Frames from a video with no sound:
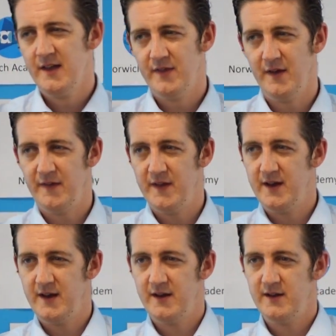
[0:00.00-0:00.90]

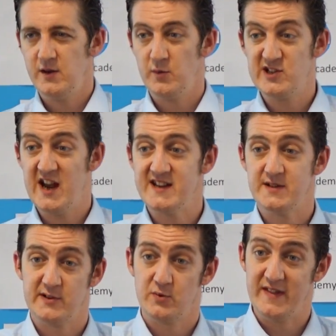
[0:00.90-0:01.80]
that you were changing
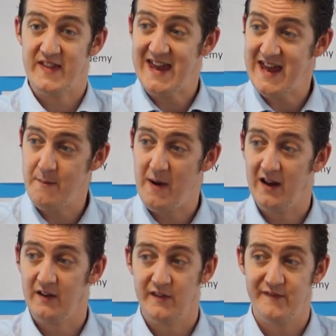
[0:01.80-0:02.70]
between the
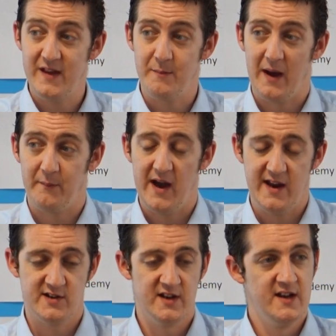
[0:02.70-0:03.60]
email and the feedback
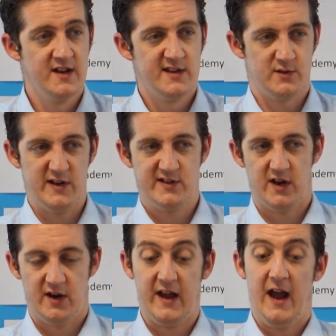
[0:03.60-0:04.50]
page. So we
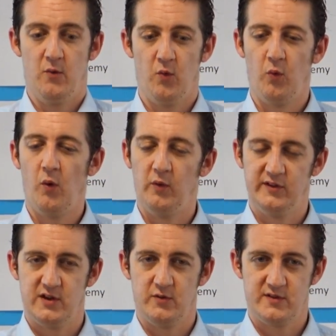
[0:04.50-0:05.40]
decided, okay, well what we'll
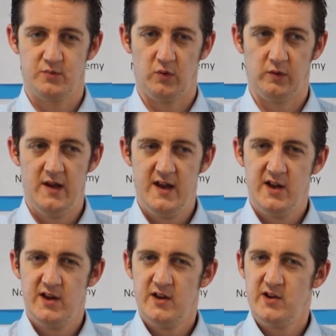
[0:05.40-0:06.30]
do is we'll
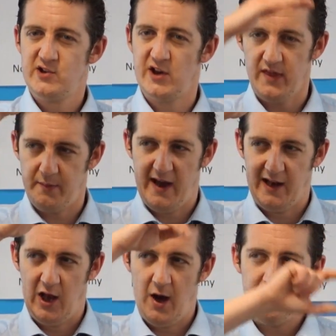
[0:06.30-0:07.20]
shunt the
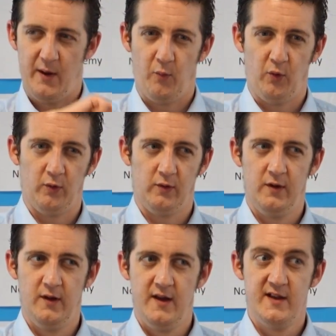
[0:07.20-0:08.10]
panel up and
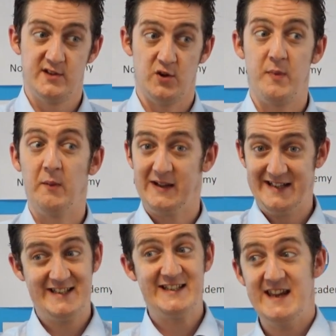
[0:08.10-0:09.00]
so people can
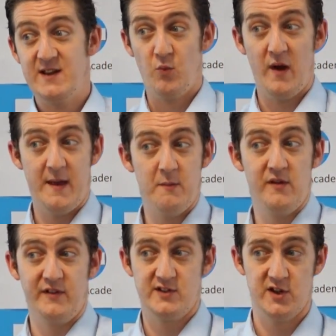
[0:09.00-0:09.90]
see where they're
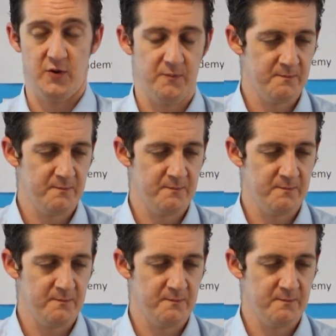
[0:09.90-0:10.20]
moving to.